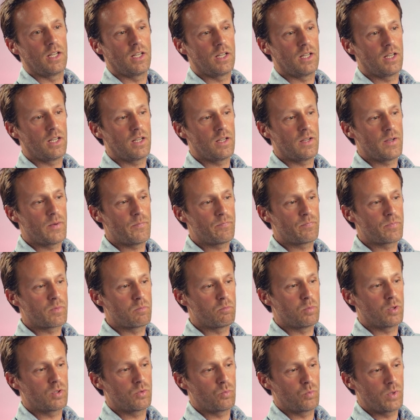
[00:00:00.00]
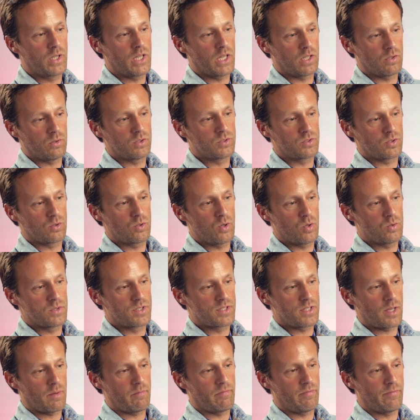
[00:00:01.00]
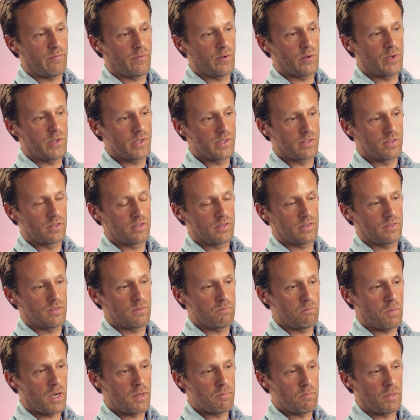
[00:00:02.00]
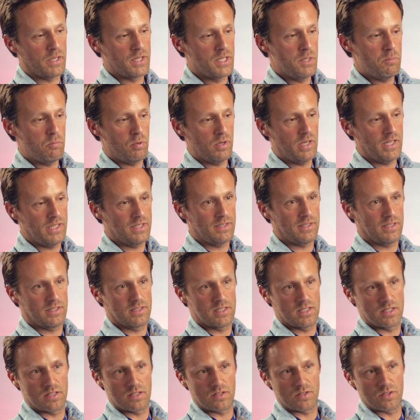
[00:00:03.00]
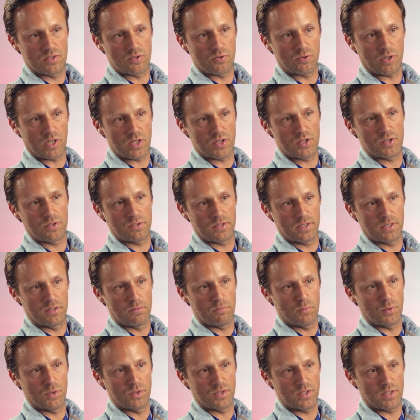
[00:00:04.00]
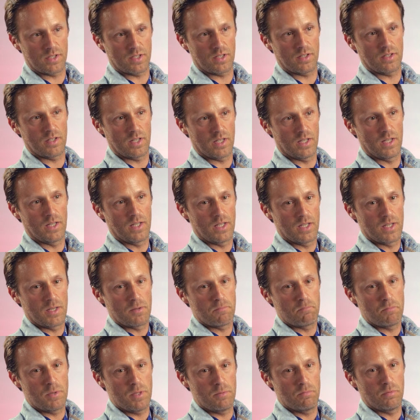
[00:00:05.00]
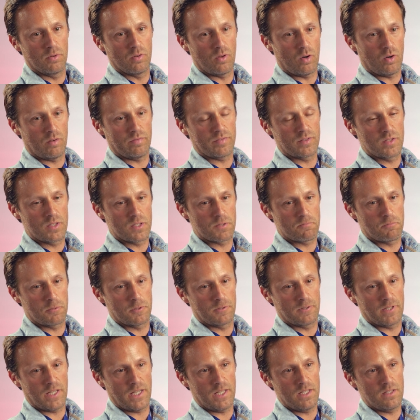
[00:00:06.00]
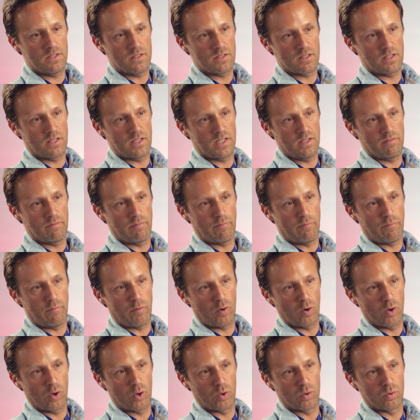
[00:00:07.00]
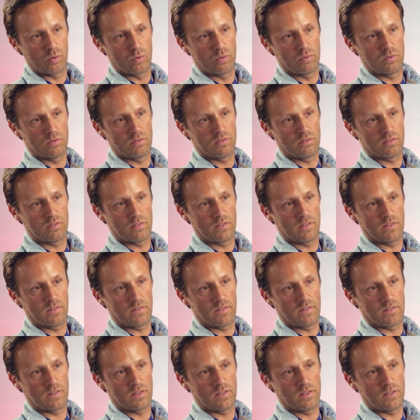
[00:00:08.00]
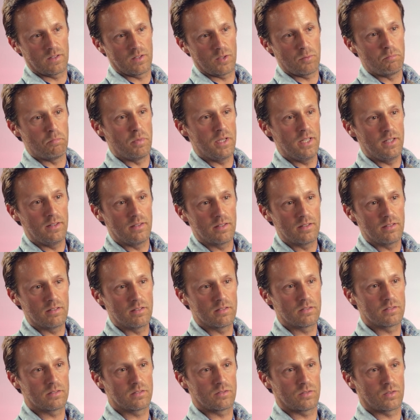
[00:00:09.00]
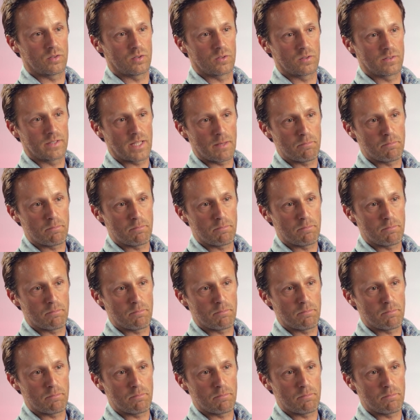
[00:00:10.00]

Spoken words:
But we can also go a step further by manipulating this structure in the music. People often spontaneously follow the beat or